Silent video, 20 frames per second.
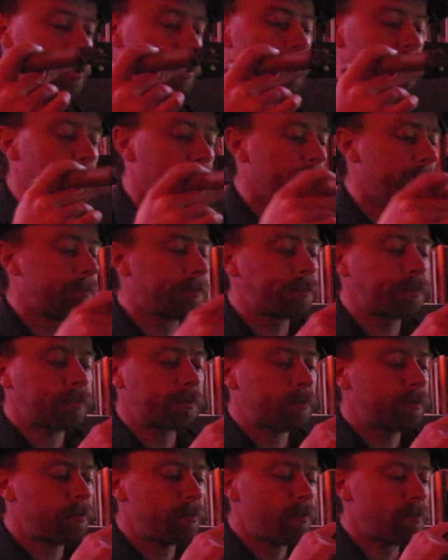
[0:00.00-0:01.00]
here.
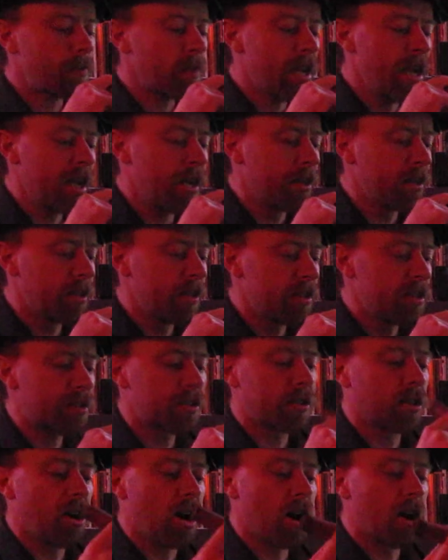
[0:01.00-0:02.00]
And this
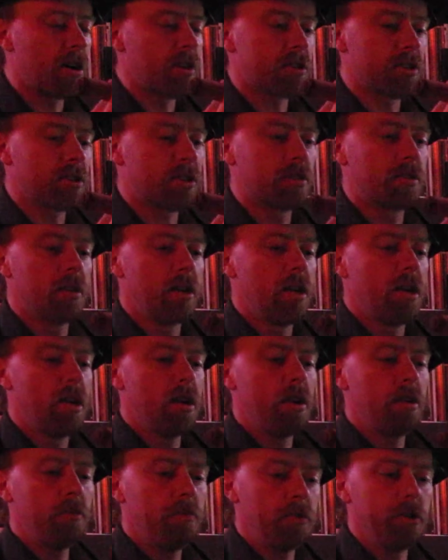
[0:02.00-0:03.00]
cigar is just
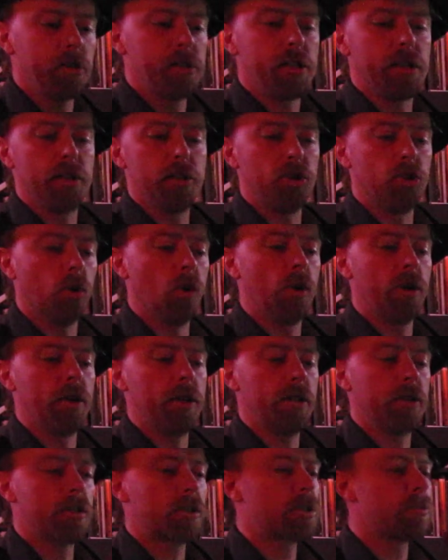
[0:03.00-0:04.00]
really enjoying
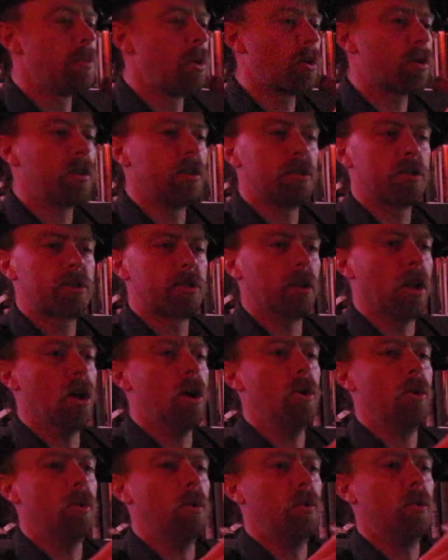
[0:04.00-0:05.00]
it, just smoking it
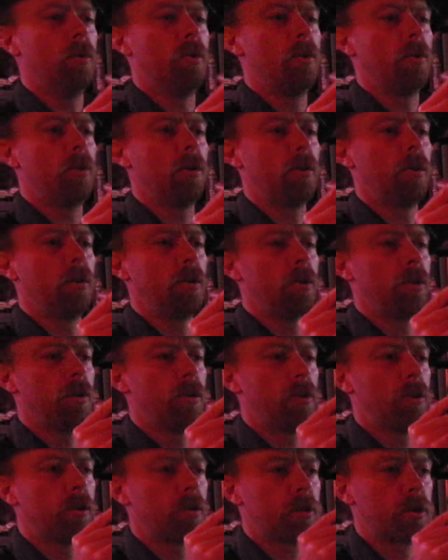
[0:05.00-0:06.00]
slow.
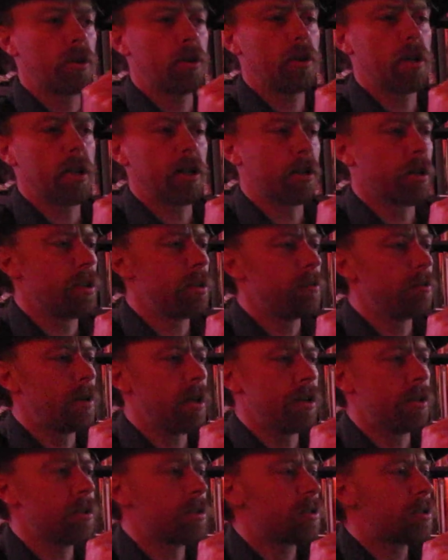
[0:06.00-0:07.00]
And
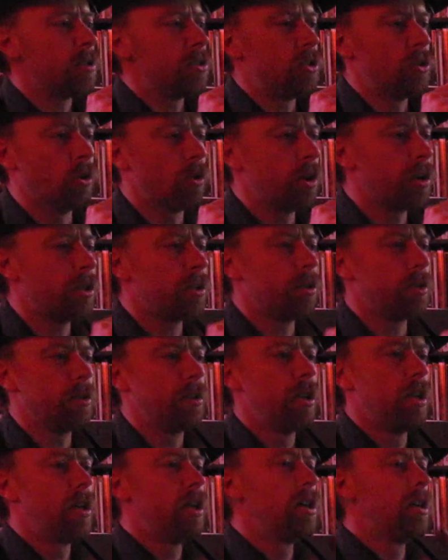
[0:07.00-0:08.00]
just enjoying the
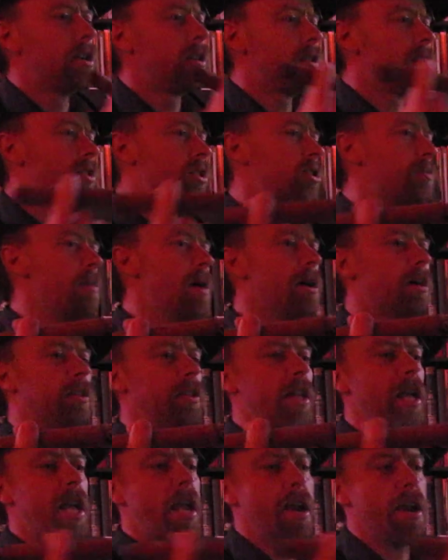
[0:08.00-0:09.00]
smell in
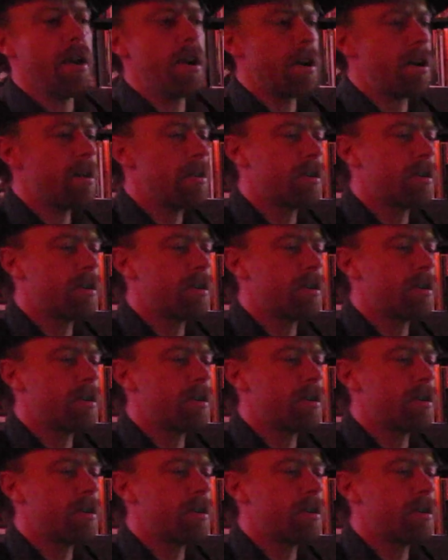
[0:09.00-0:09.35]
the air